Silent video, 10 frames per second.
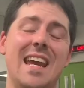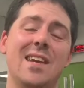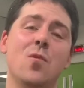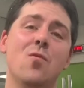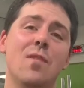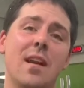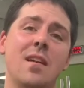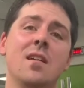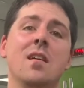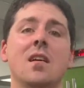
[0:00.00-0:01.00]
10
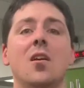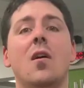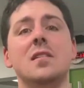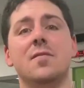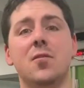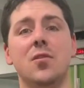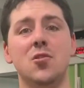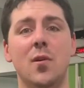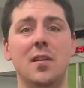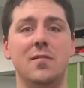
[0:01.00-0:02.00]
already. Guys, if you're
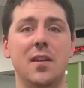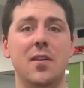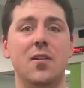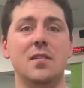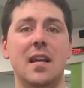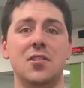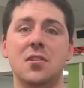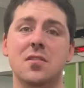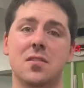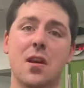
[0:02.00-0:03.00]
enjoying the videos and
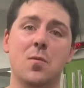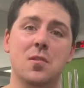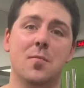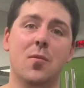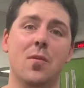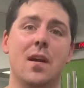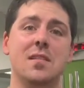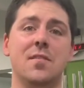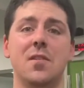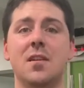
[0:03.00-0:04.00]
just to help support
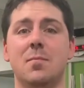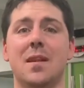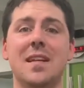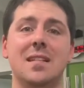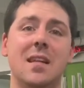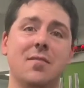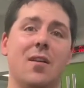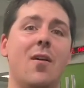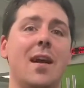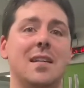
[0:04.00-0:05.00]
us, if you could please leave a
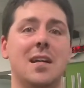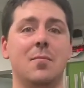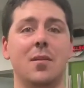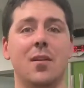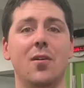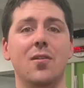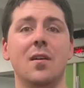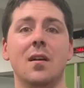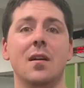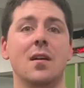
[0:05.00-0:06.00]
like down below.
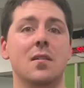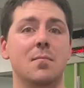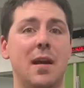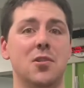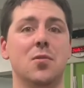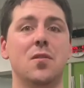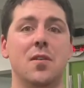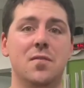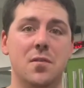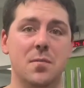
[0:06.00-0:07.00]
Make sure that
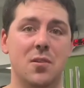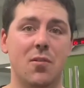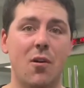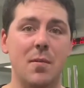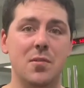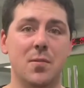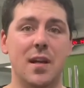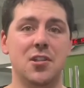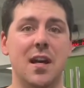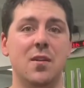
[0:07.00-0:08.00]
you've subscribed to
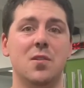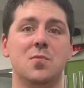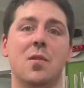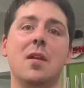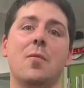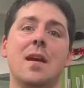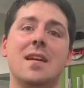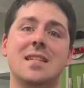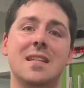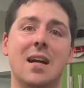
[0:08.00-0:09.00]
our channel as well, that way you
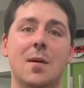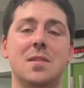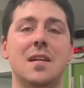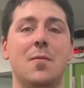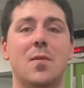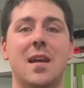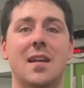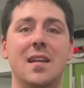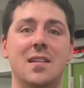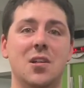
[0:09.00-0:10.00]
can stay up to date with
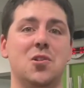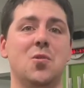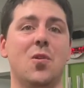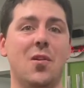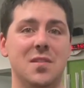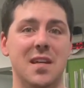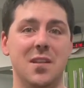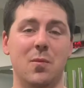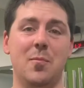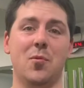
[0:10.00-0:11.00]
any additional
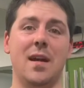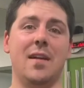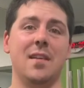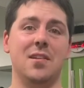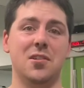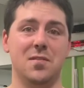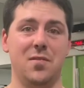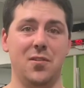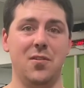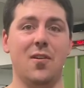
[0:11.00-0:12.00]
content that we put out there just
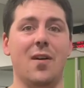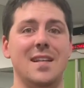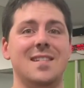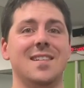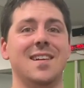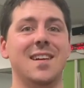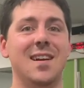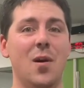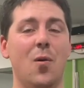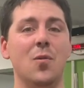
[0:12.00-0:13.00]
for you guys.
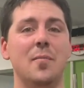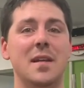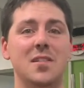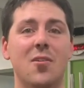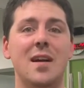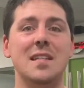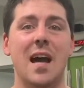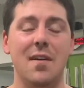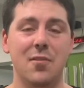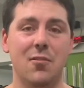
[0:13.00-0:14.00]
All the best guys,
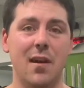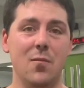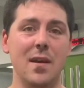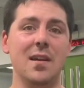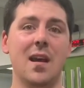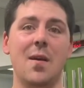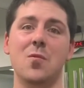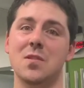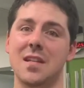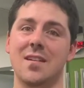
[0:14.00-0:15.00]
have a great week and
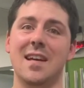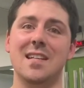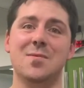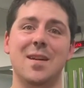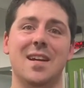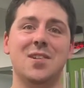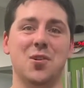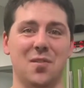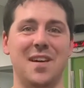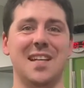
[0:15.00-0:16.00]
we'll see you next week at
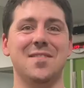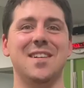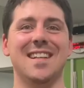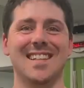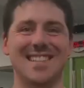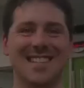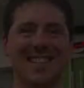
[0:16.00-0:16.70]
Shock Factor Fitness.